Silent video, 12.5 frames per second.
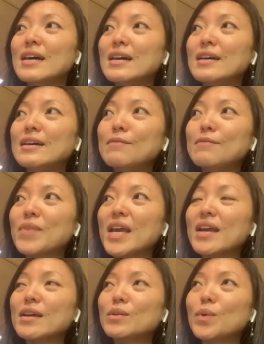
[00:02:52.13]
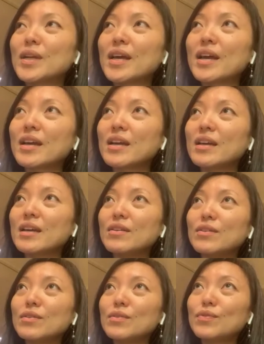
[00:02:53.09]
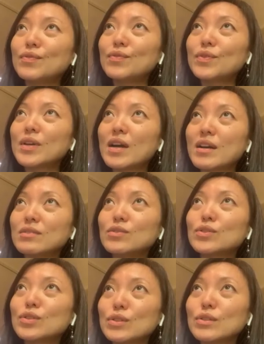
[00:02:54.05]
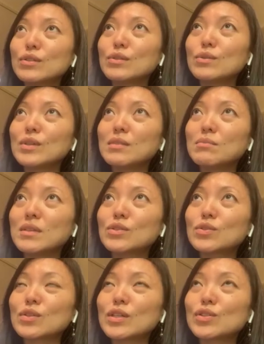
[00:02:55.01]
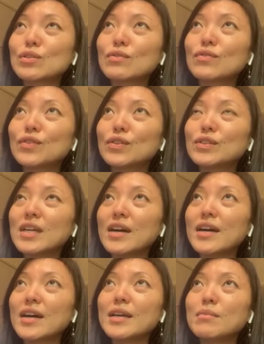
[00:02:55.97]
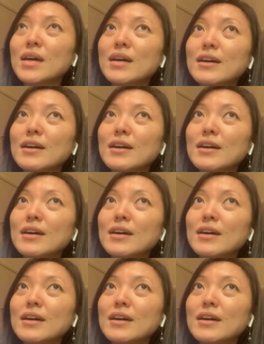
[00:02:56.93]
Um, and when I got into administration full time,